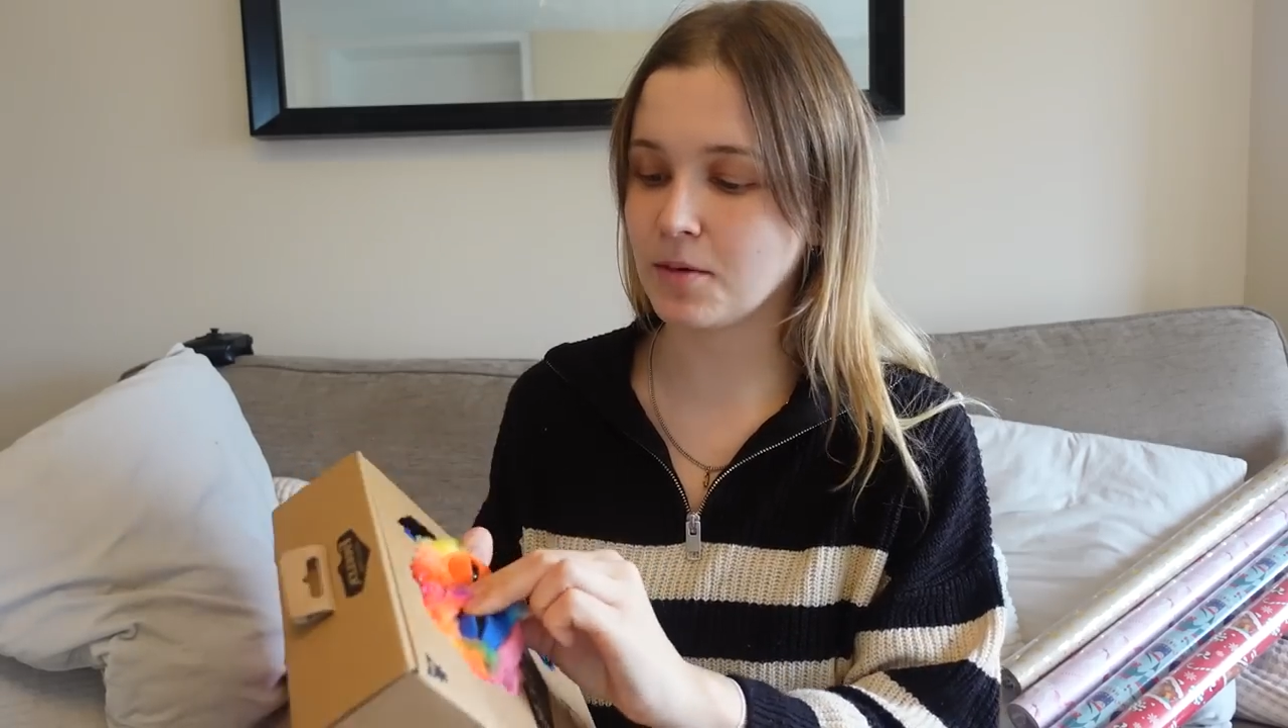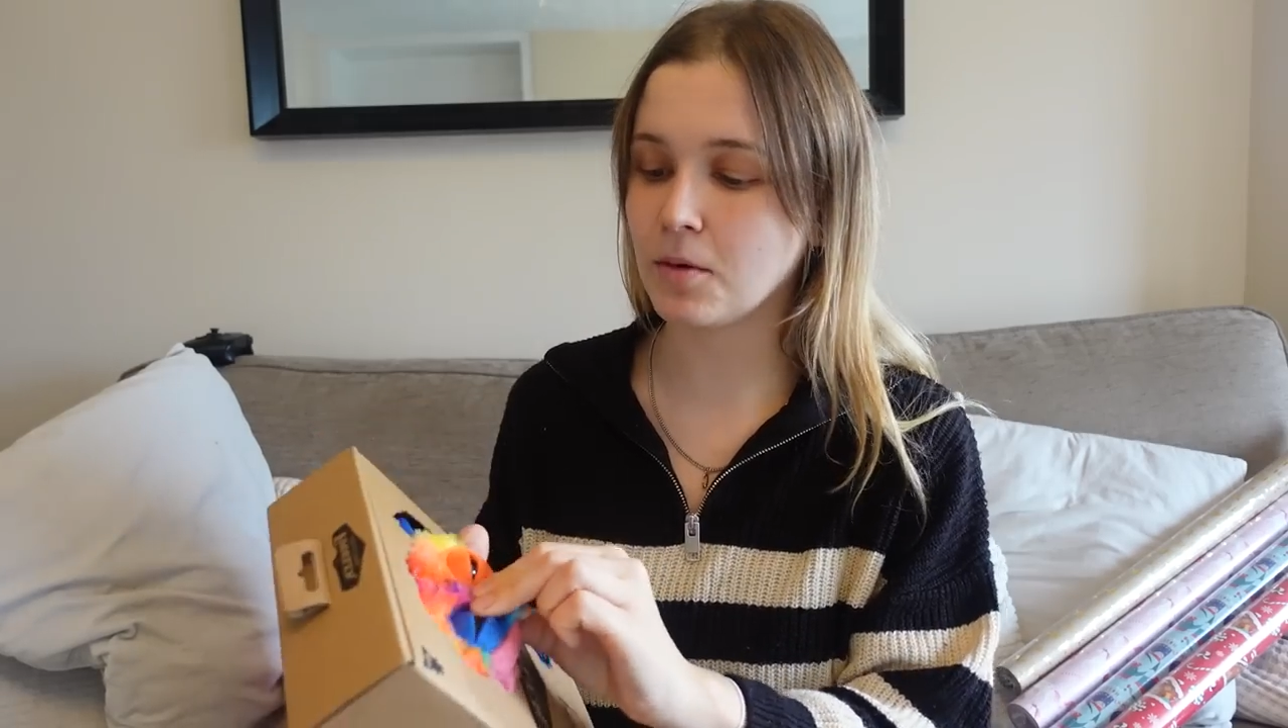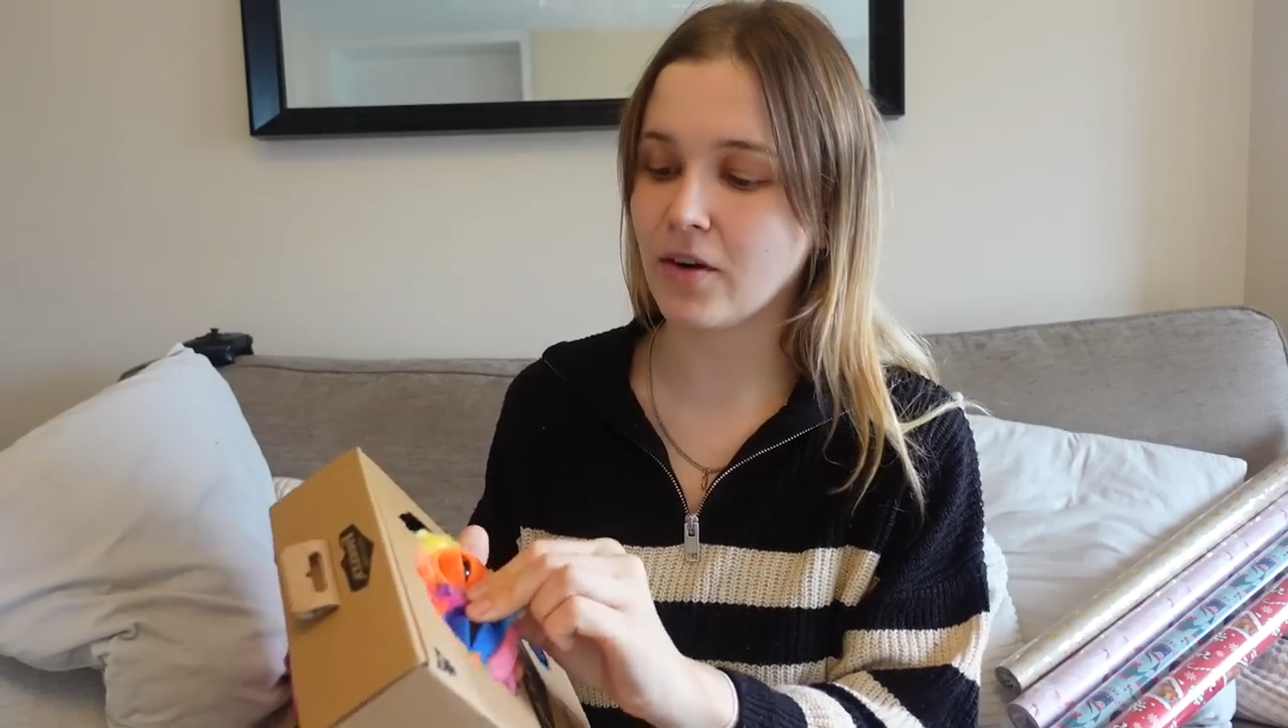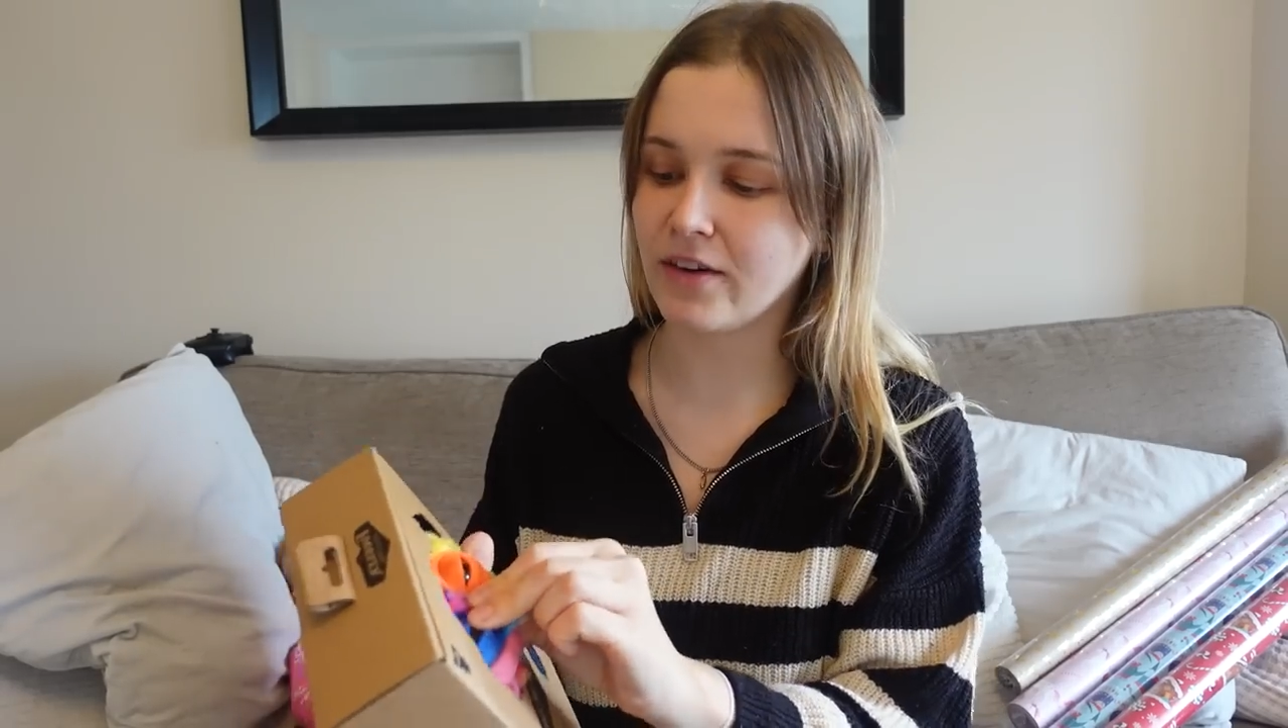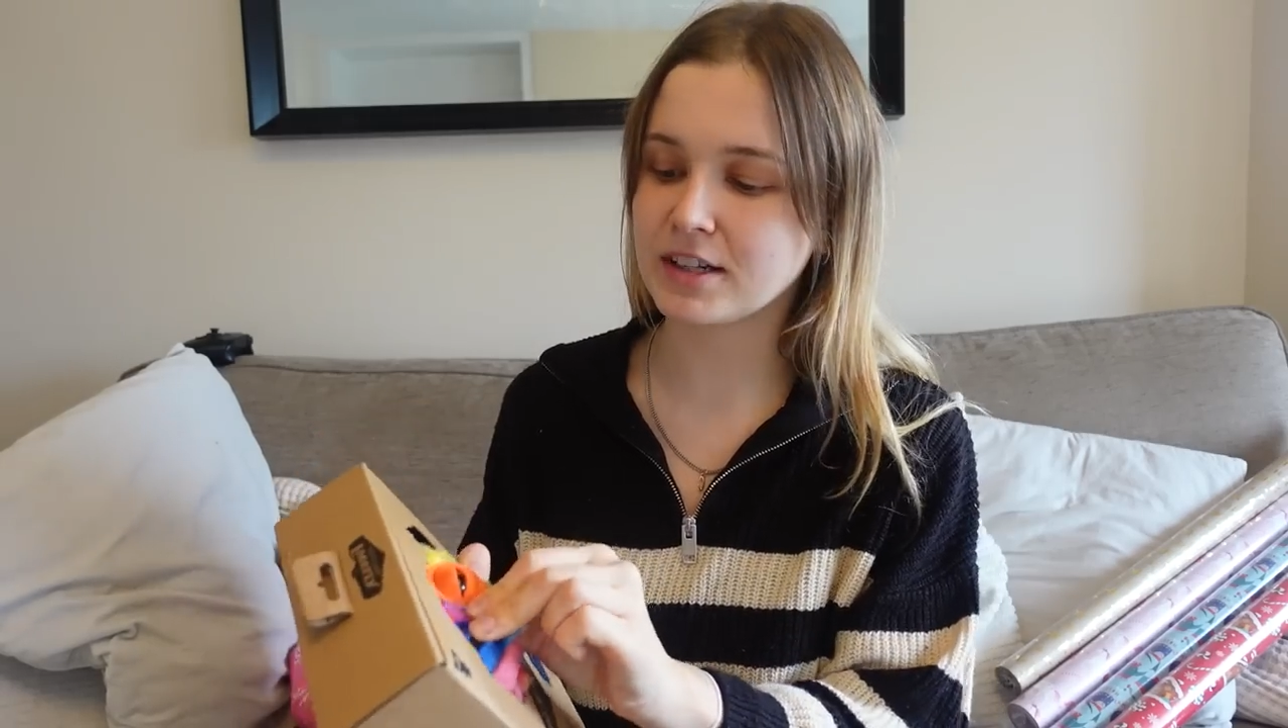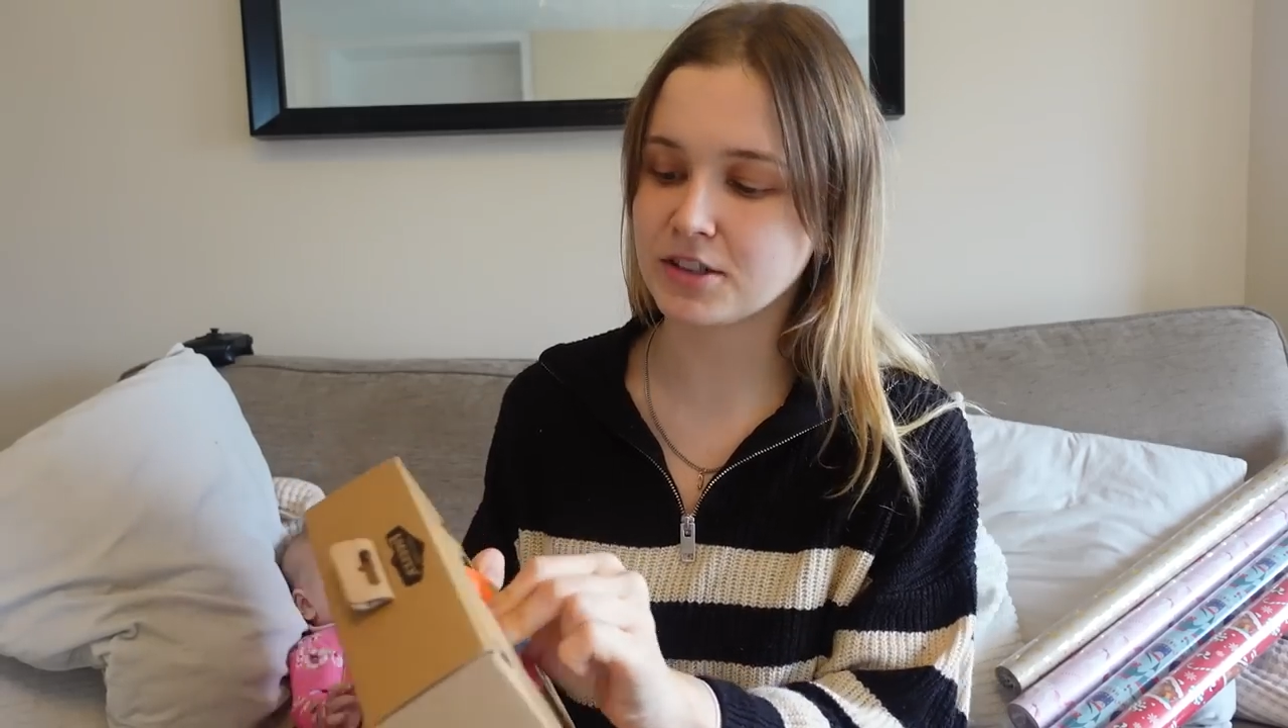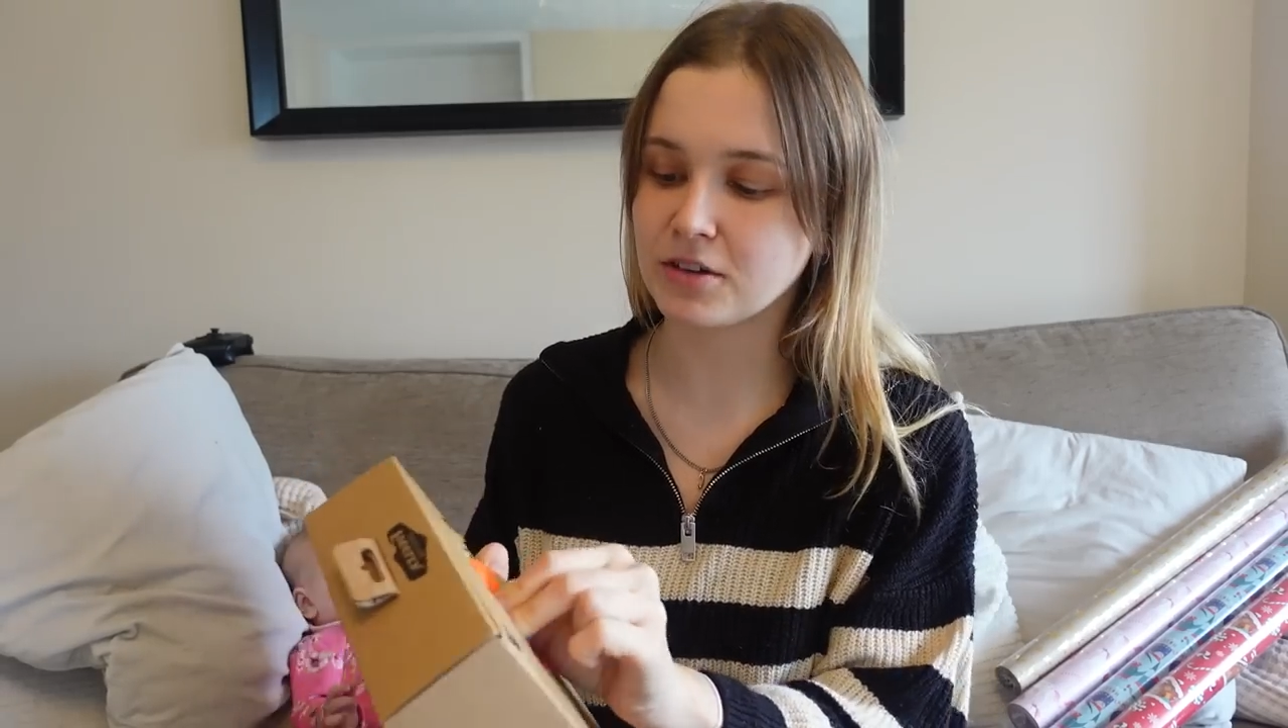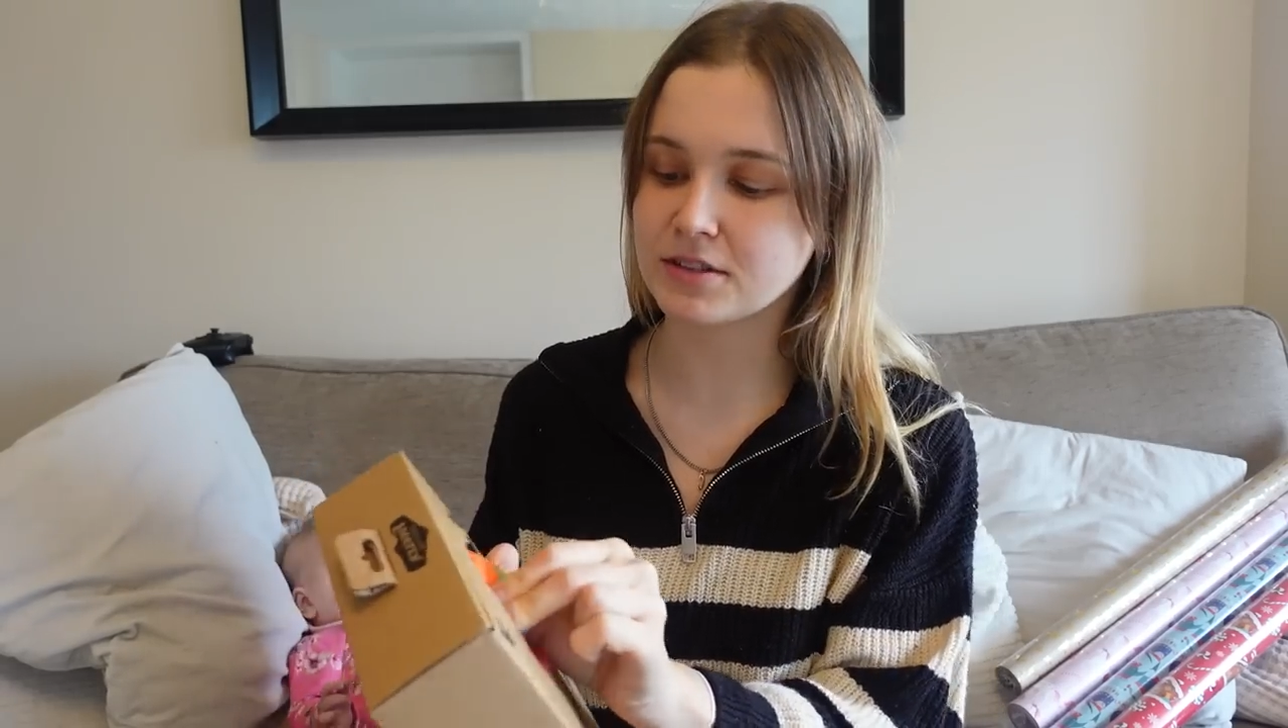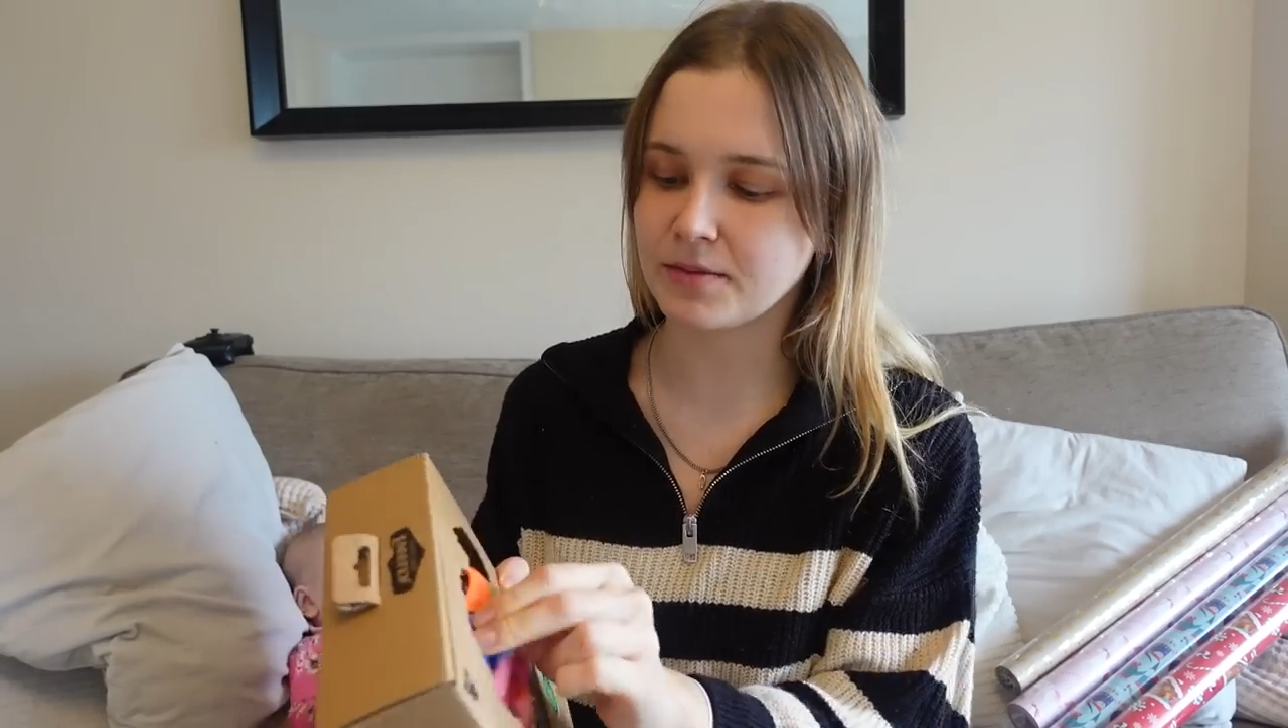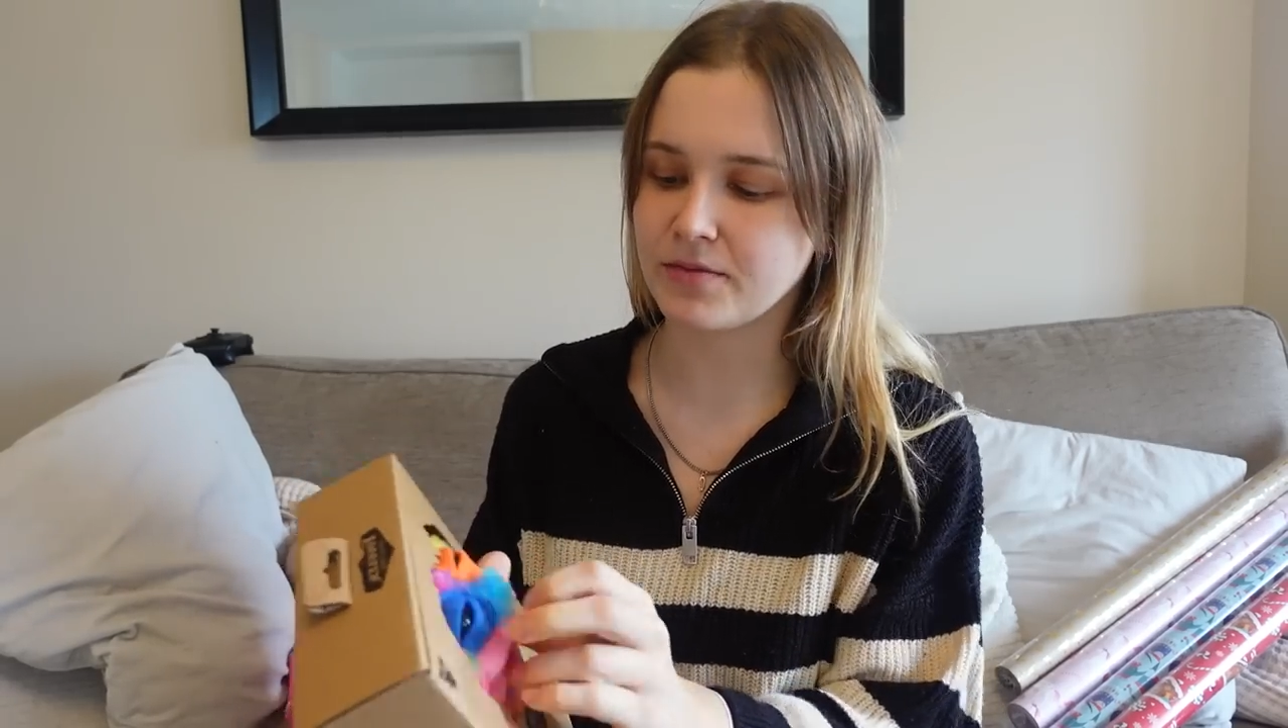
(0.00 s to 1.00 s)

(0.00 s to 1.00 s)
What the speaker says: or Horatio got some